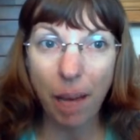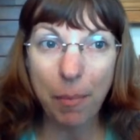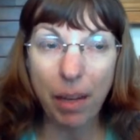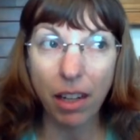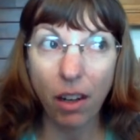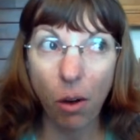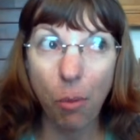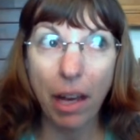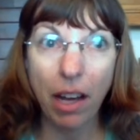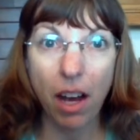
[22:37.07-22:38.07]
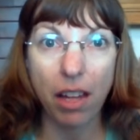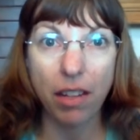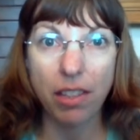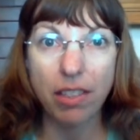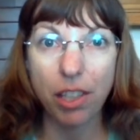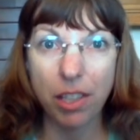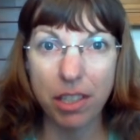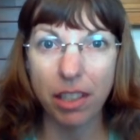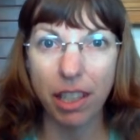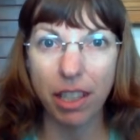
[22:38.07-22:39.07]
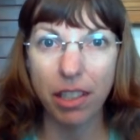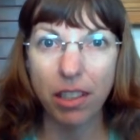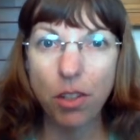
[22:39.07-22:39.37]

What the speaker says: I mean, oh my God, seriously.